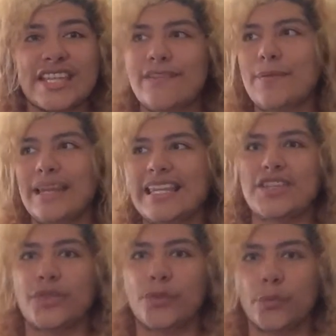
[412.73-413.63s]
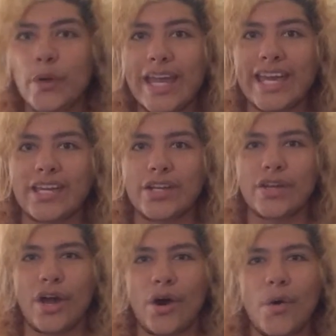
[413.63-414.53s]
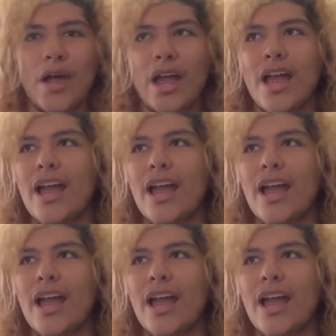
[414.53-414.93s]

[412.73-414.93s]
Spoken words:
Give them at least 3, you know?